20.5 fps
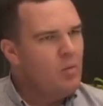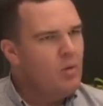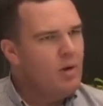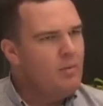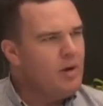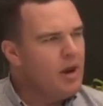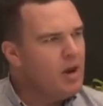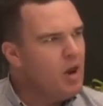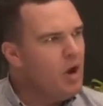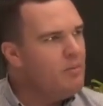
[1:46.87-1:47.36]

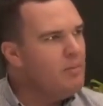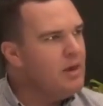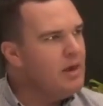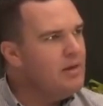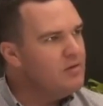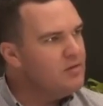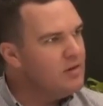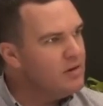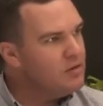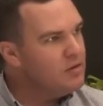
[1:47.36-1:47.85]
We're by no
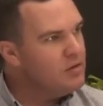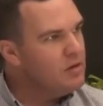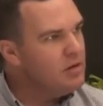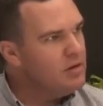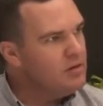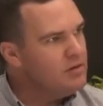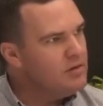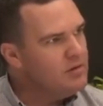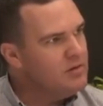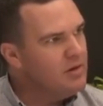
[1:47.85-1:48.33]
means
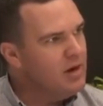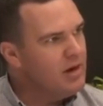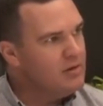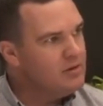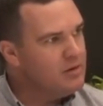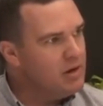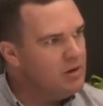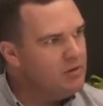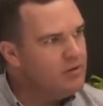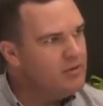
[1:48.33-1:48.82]

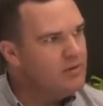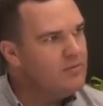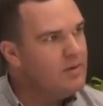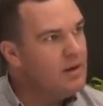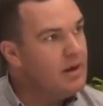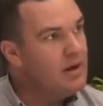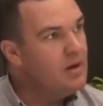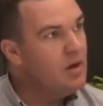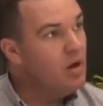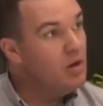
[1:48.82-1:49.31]
exclusively